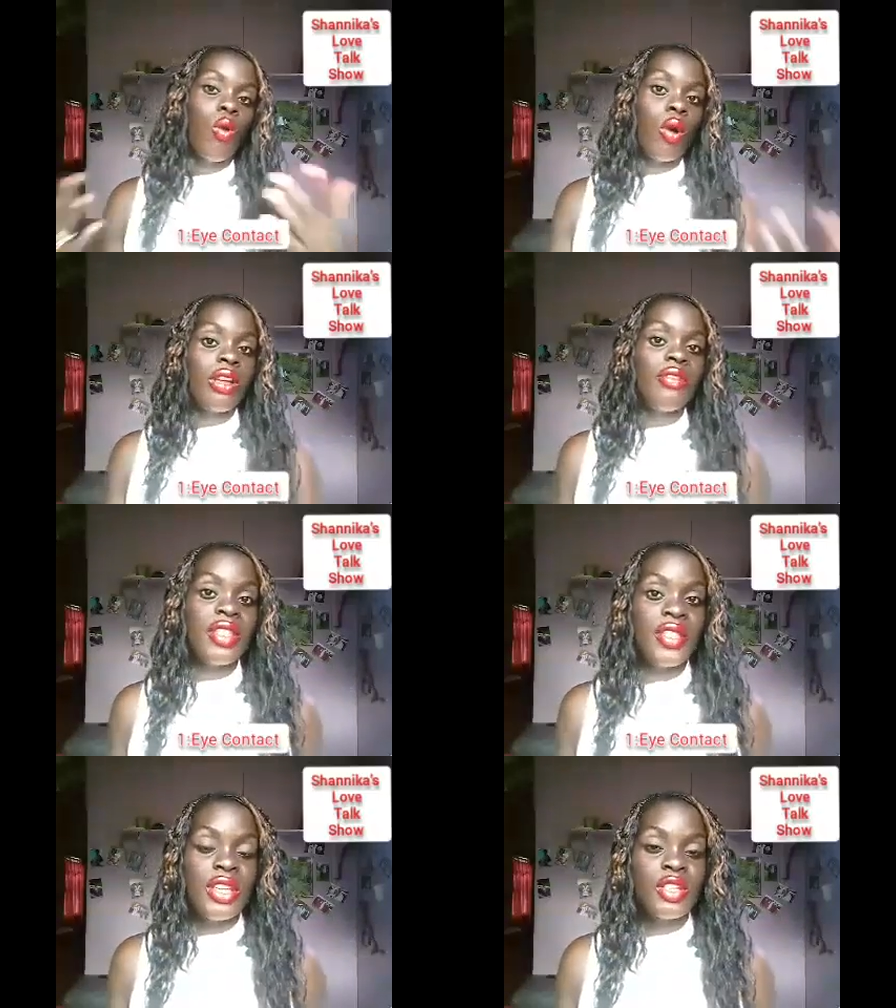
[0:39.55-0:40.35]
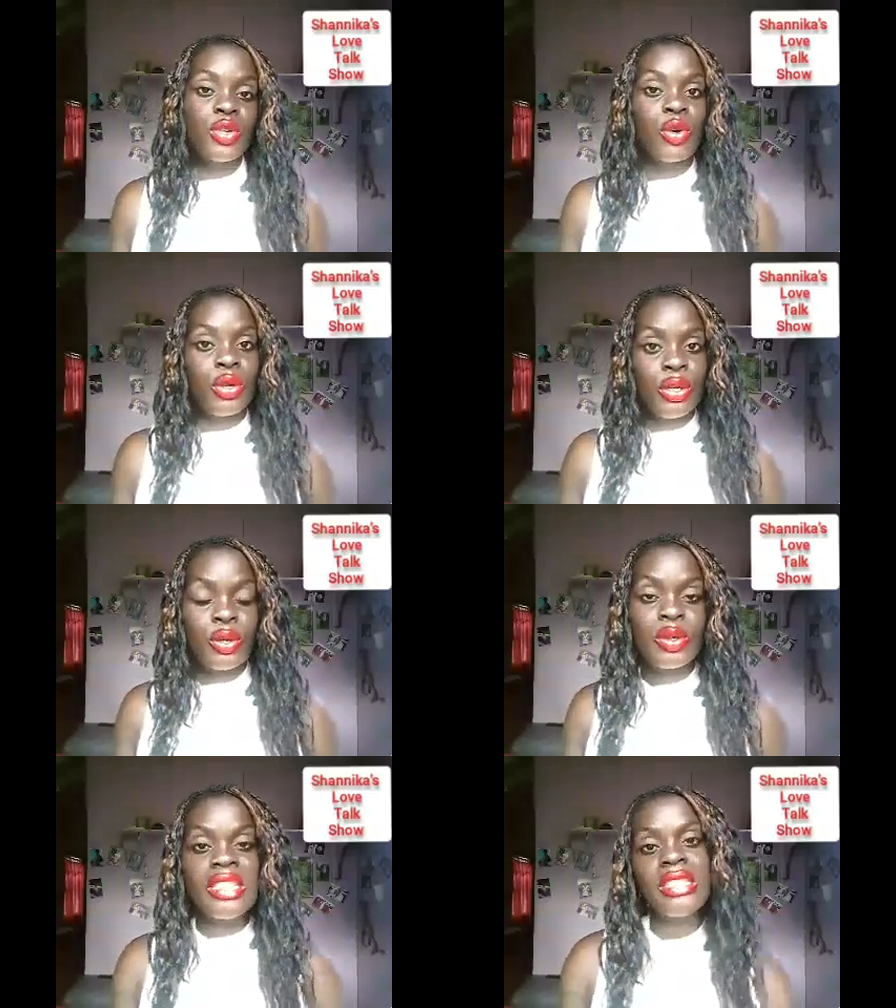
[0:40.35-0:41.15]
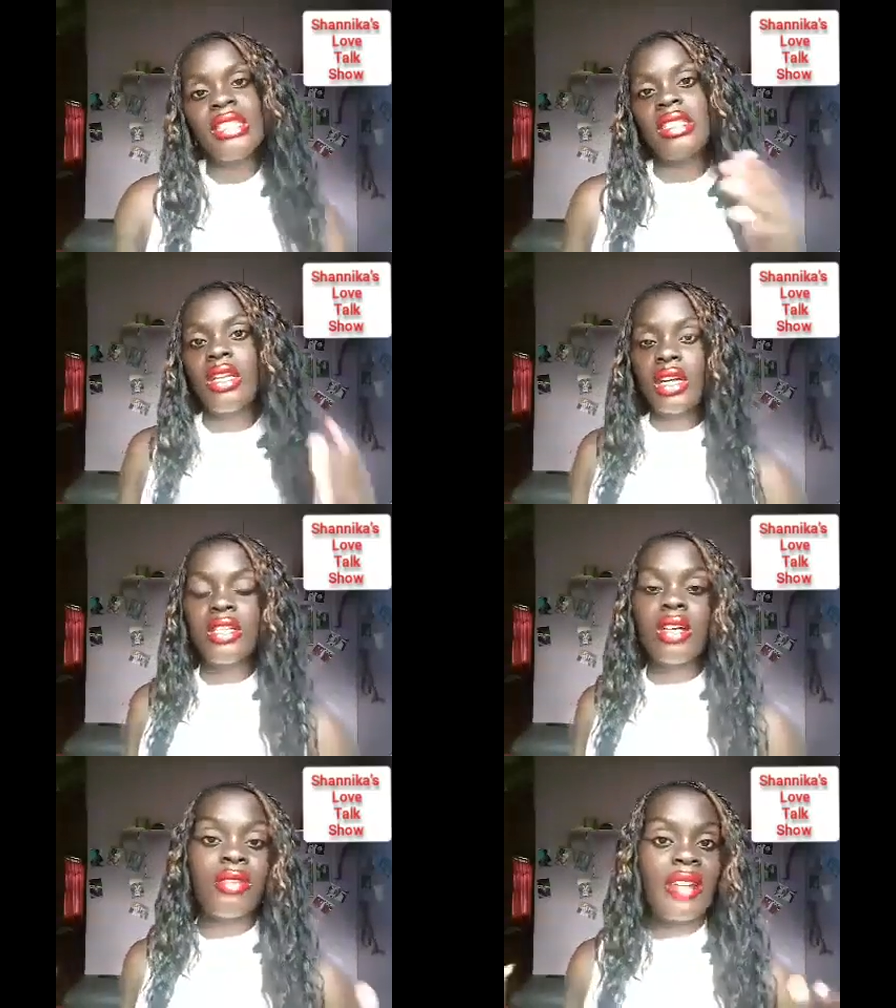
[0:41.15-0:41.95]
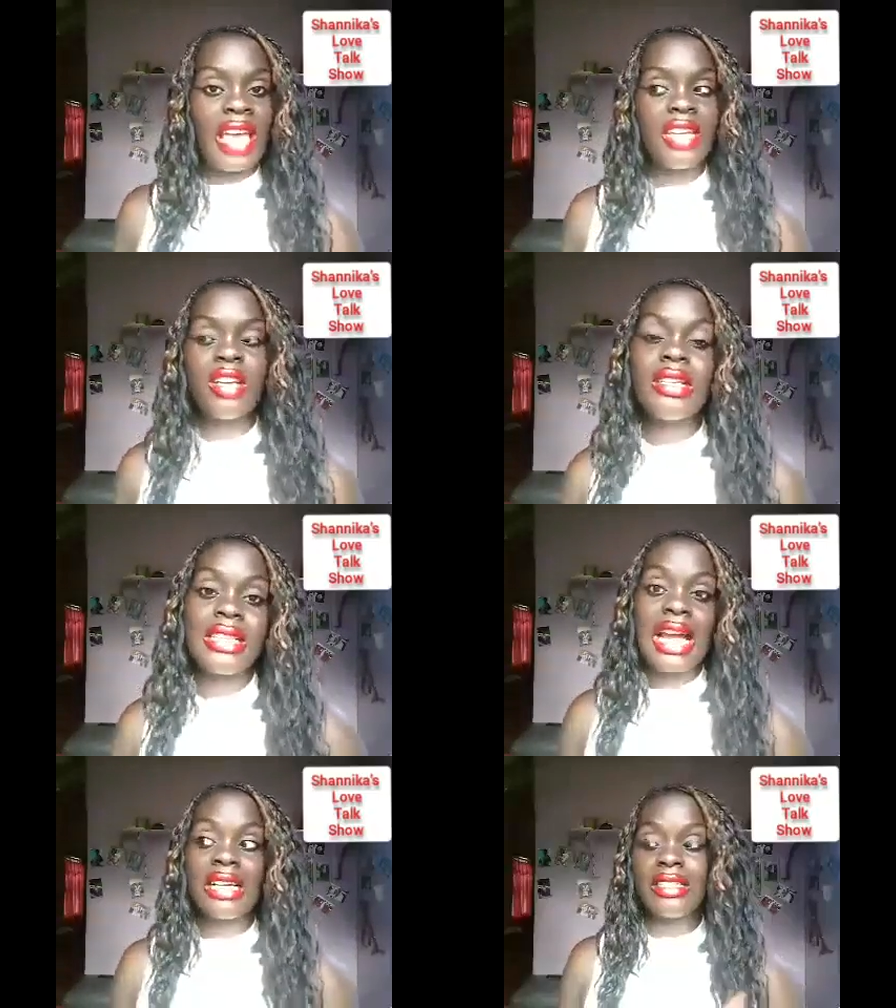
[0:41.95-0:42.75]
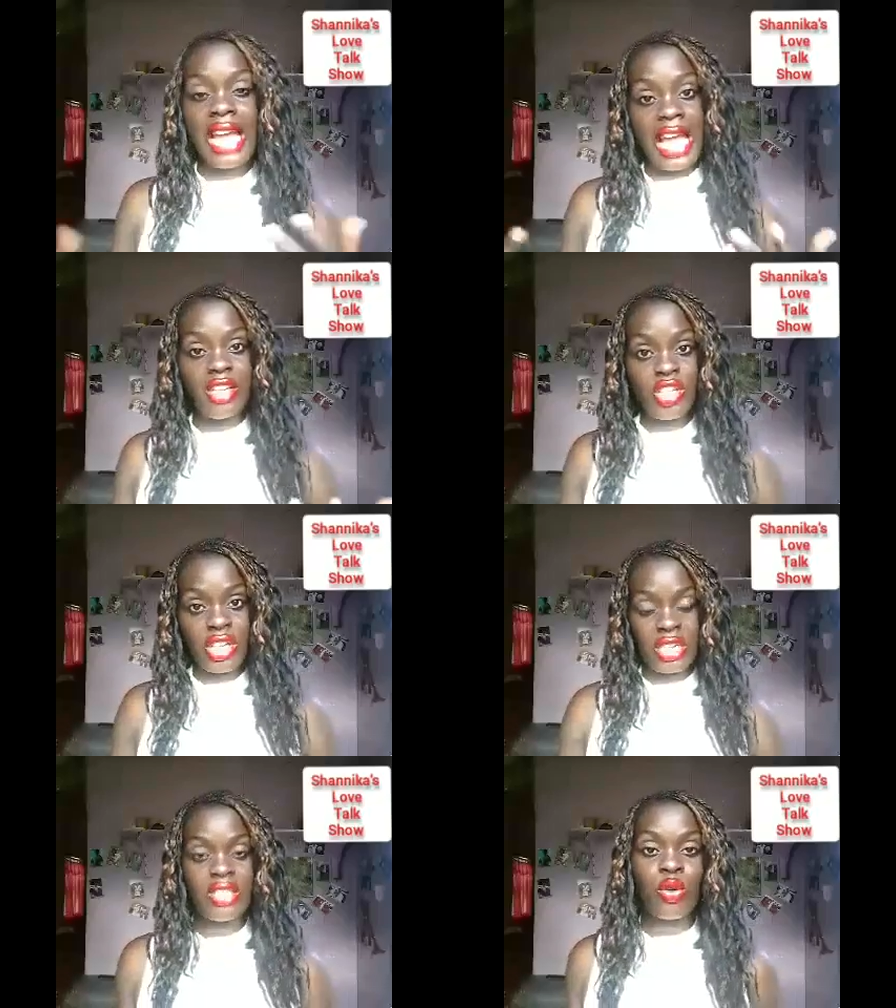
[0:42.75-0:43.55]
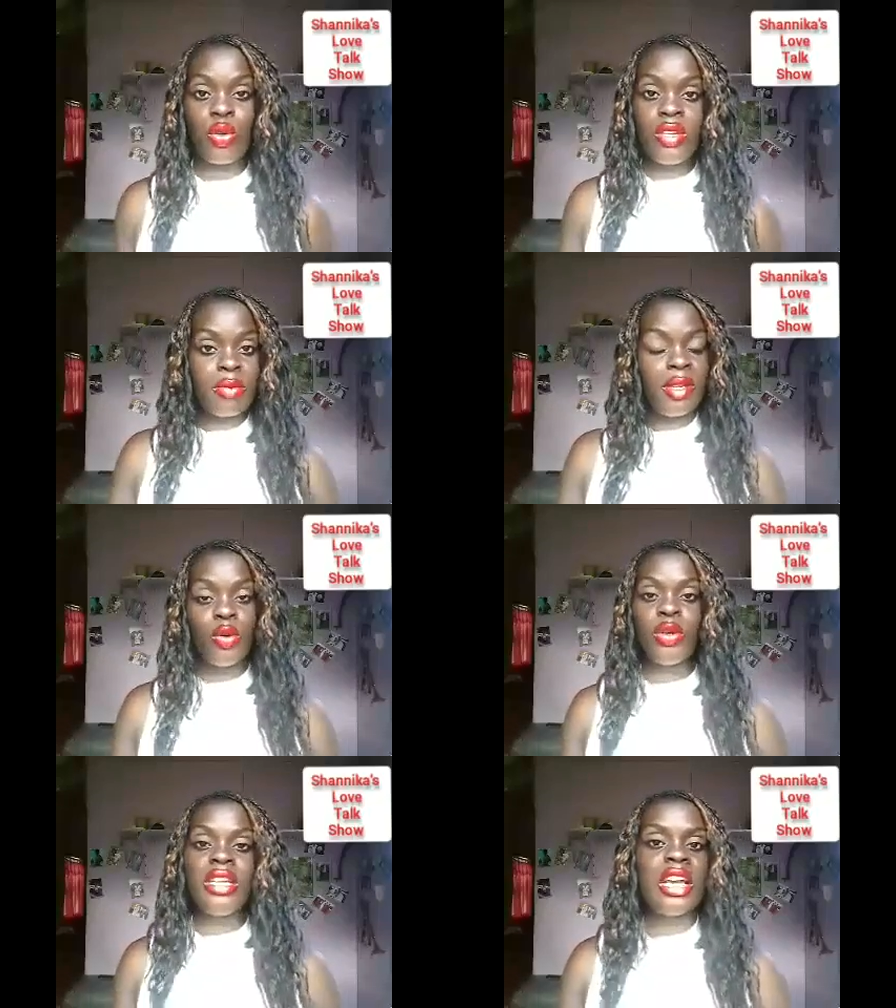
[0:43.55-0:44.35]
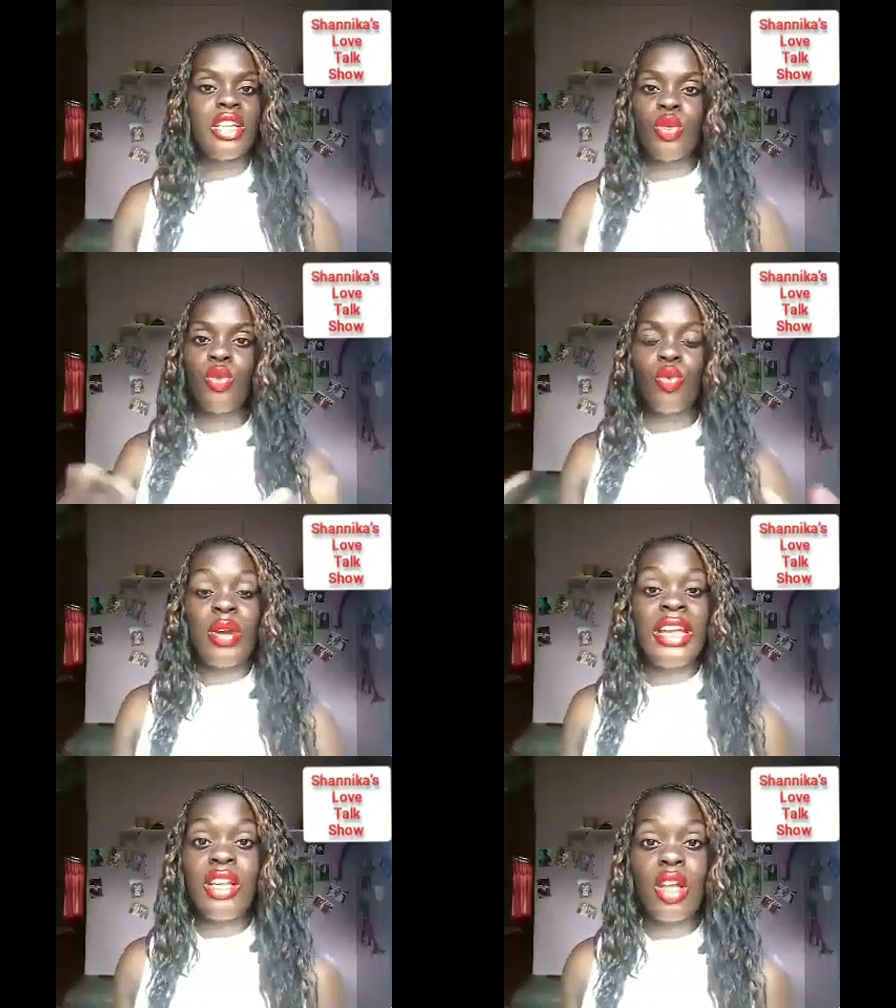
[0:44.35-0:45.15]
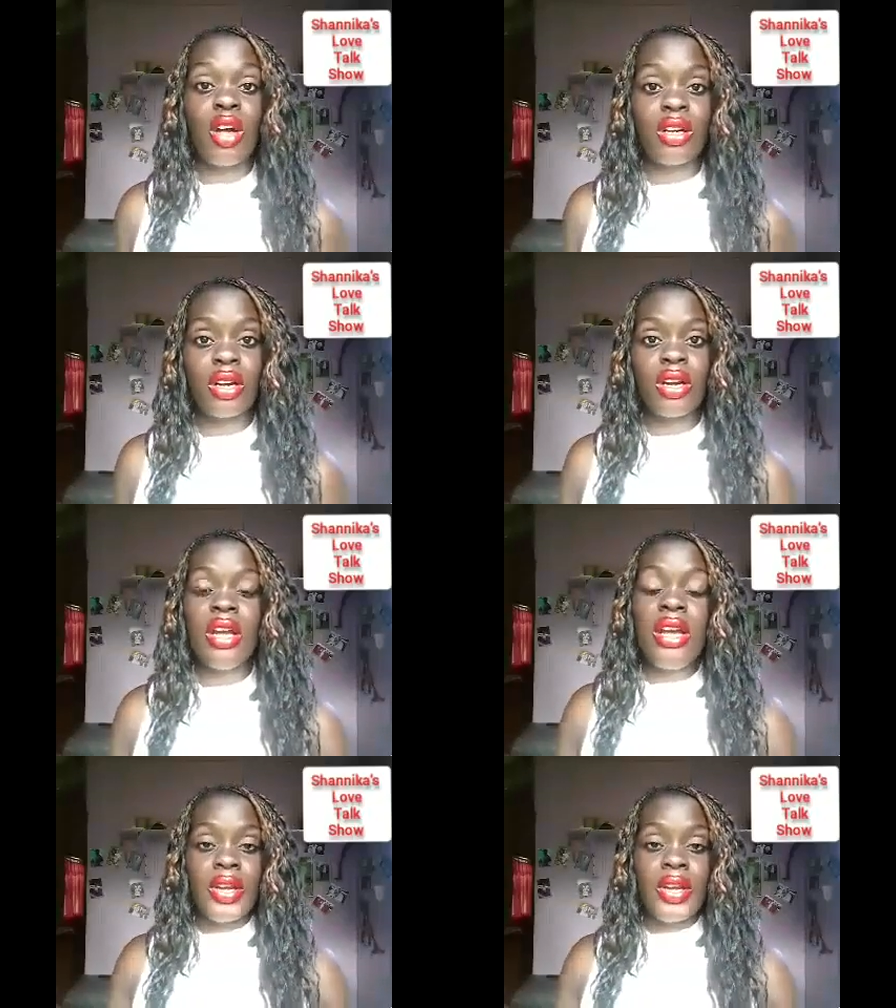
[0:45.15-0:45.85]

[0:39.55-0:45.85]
one of the things you're going to notice is a lot of eye contact and she is going to be looking at you way longer